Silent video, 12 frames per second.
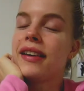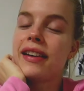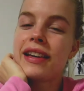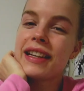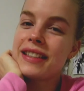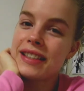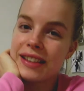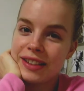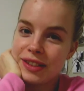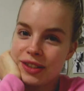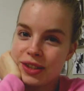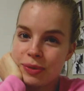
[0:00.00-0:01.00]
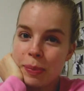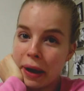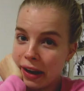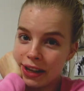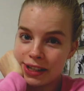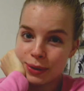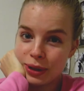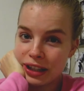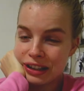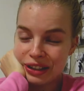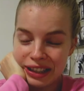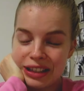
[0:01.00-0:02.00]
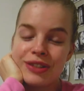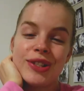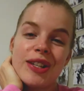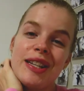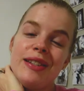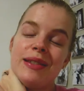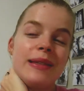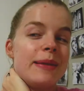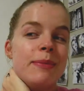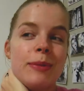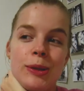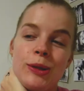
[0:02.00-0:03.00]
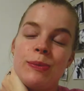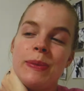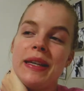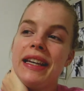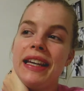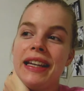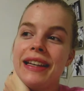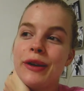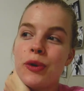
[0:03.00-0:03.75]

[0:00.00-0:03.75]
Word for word: Getting into bed with clean sheets must be